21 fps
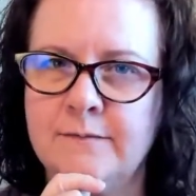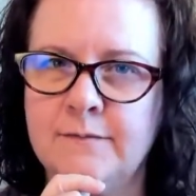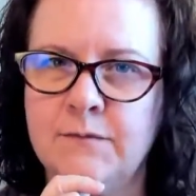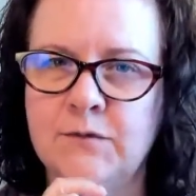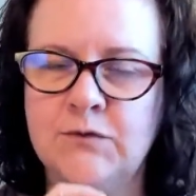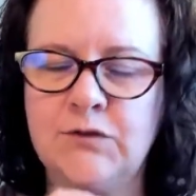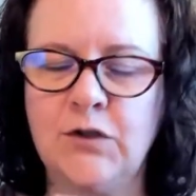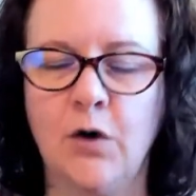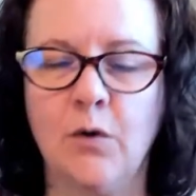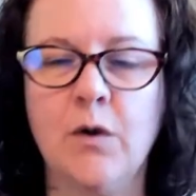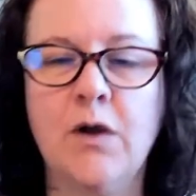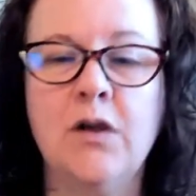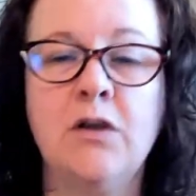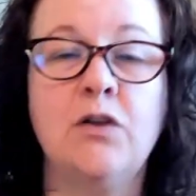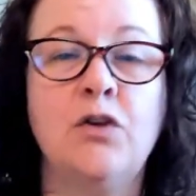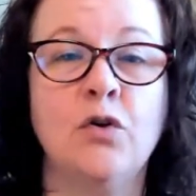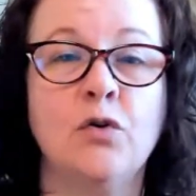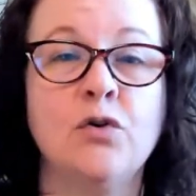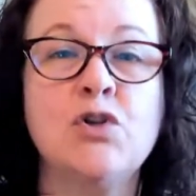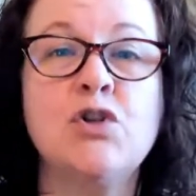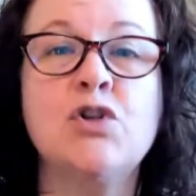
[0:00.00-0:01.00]
So
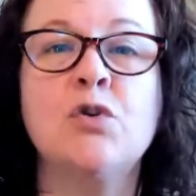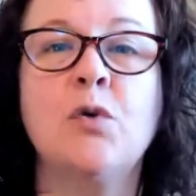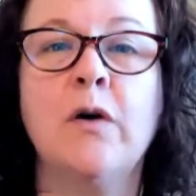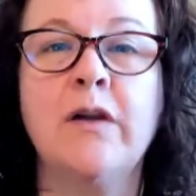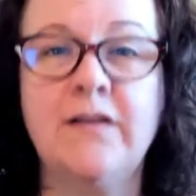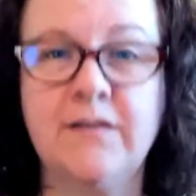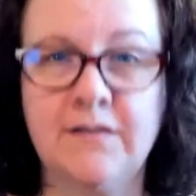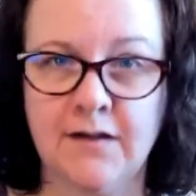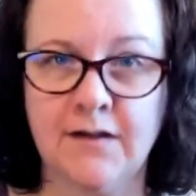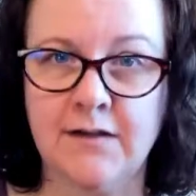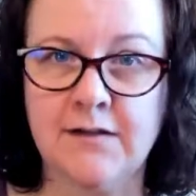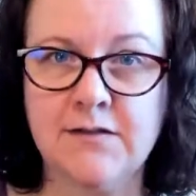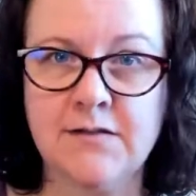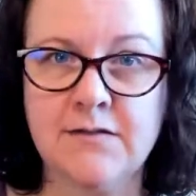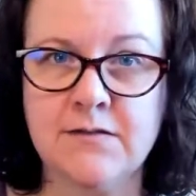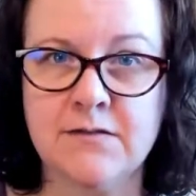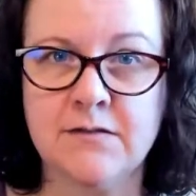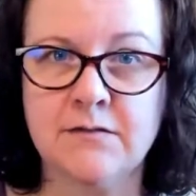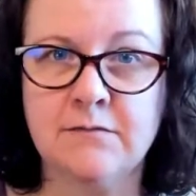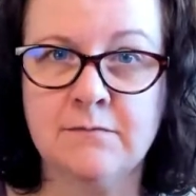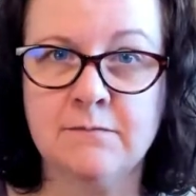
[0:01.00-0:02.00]
your choice
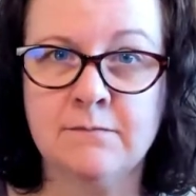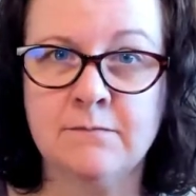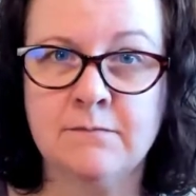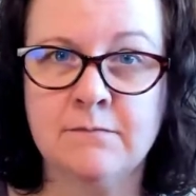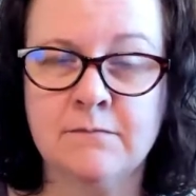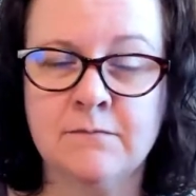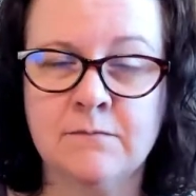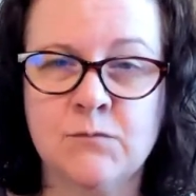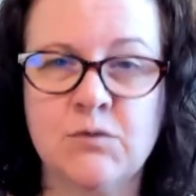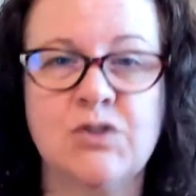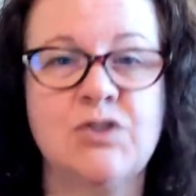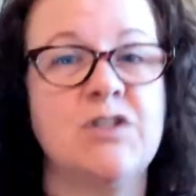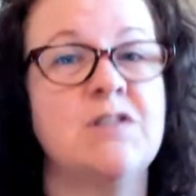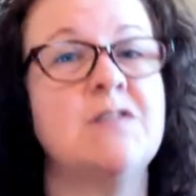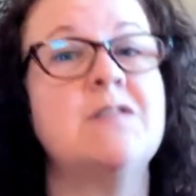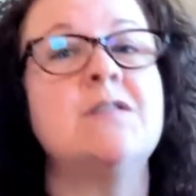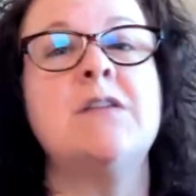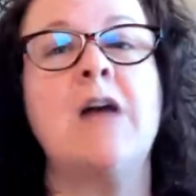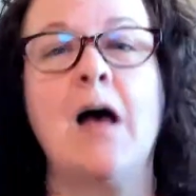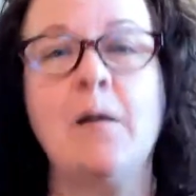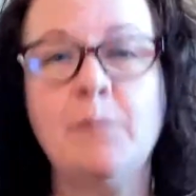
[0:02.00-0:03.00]
is to just
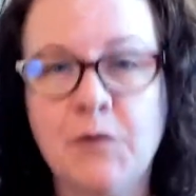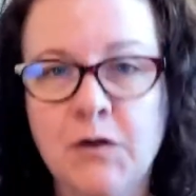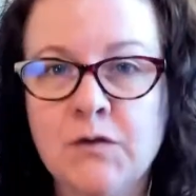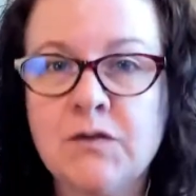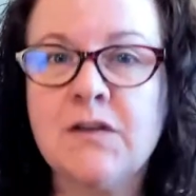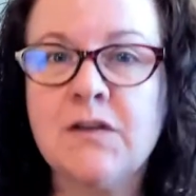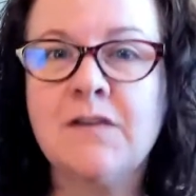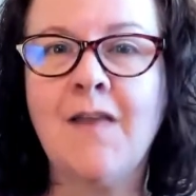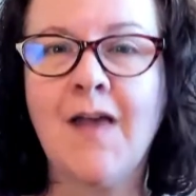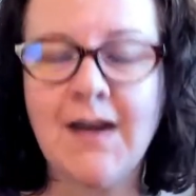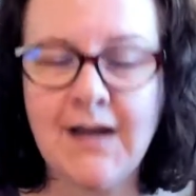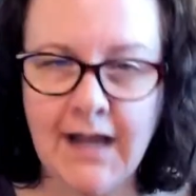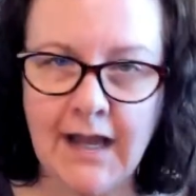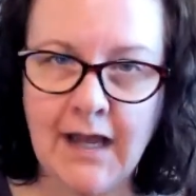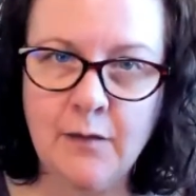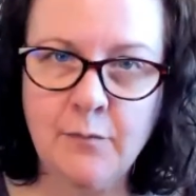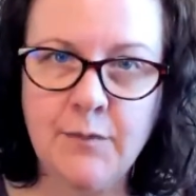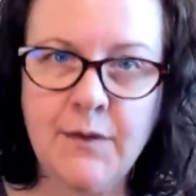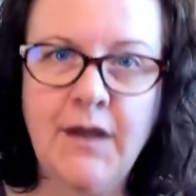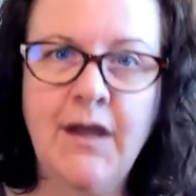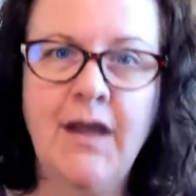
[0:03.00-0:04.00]
stop using that
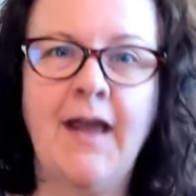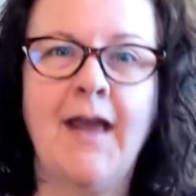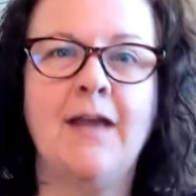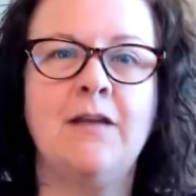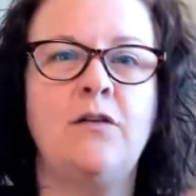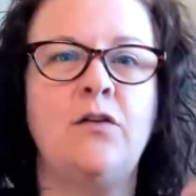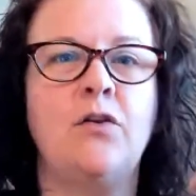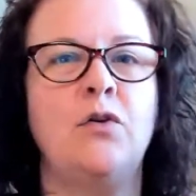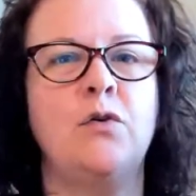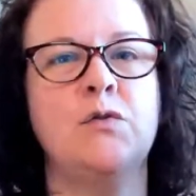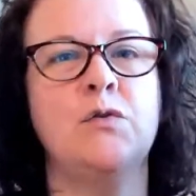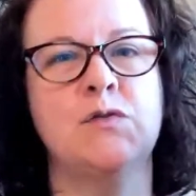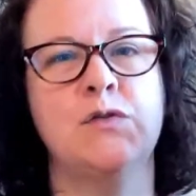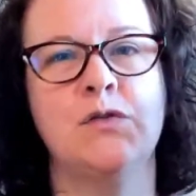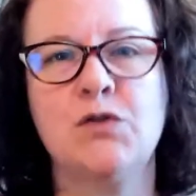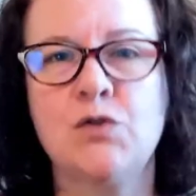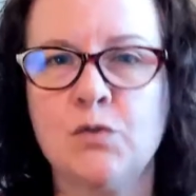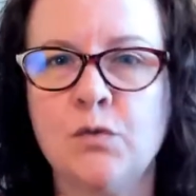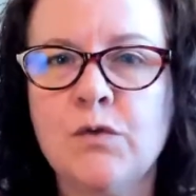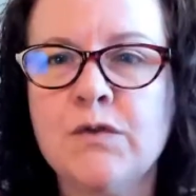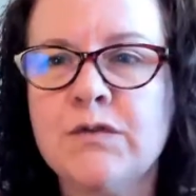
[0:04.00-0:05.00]
app and use the
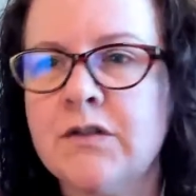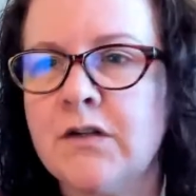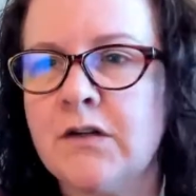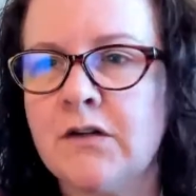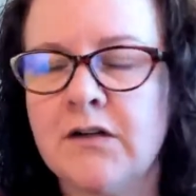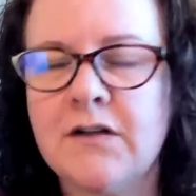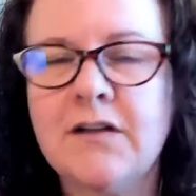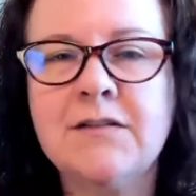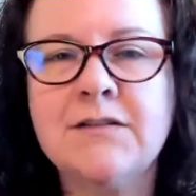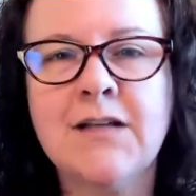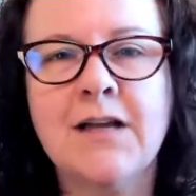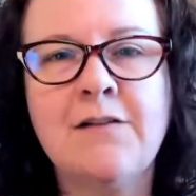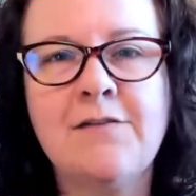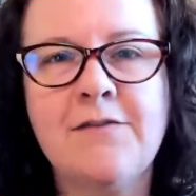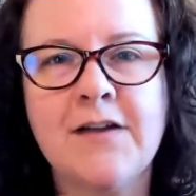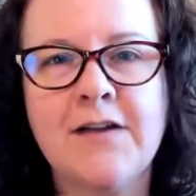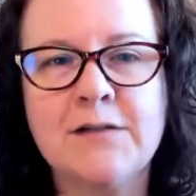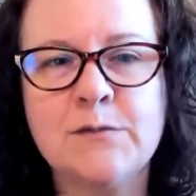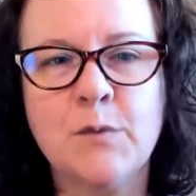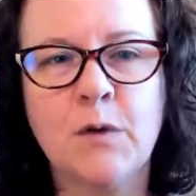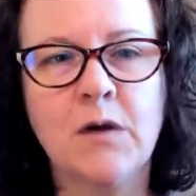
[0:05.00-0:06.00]
tools that are inside
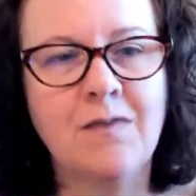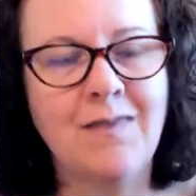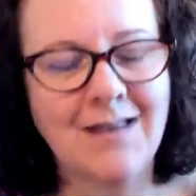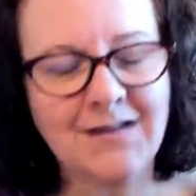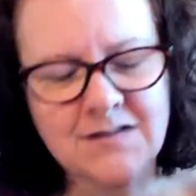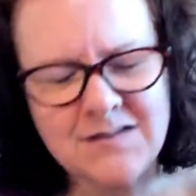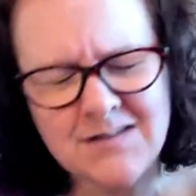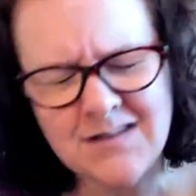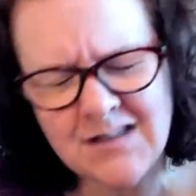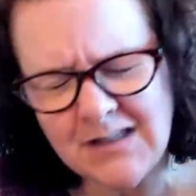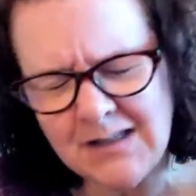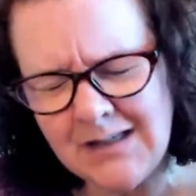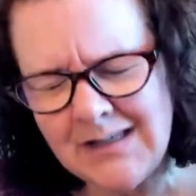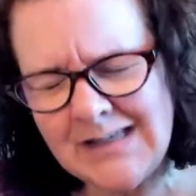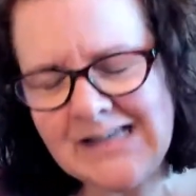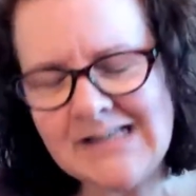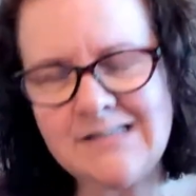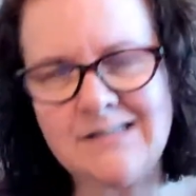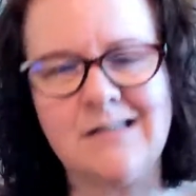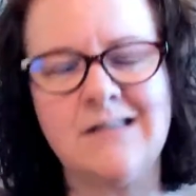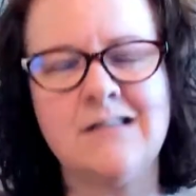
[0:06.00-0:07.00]
Facebook. That's the
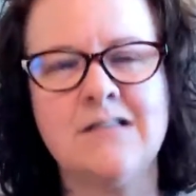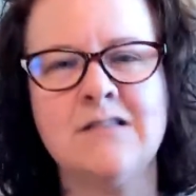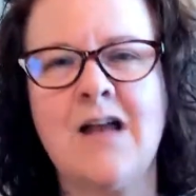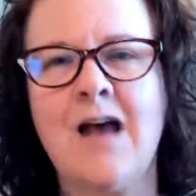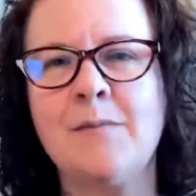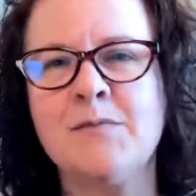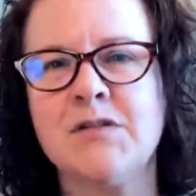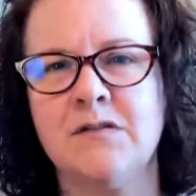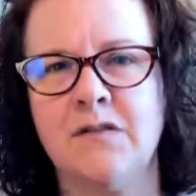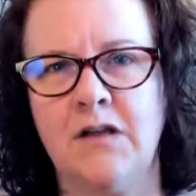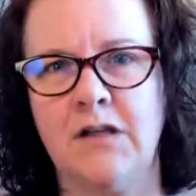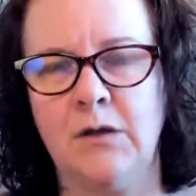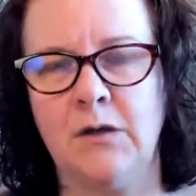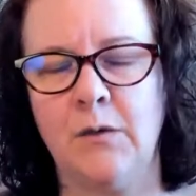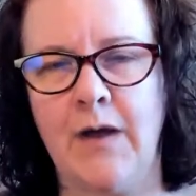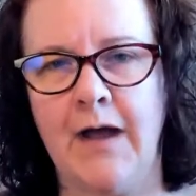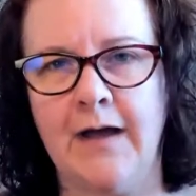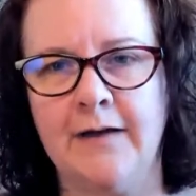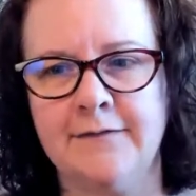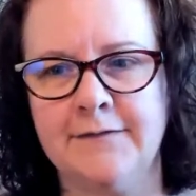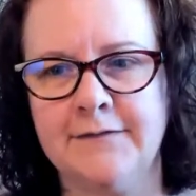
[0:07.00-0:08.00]
easiest option that you
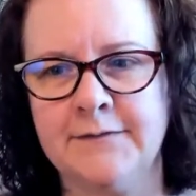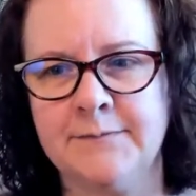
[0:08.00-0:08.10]
have.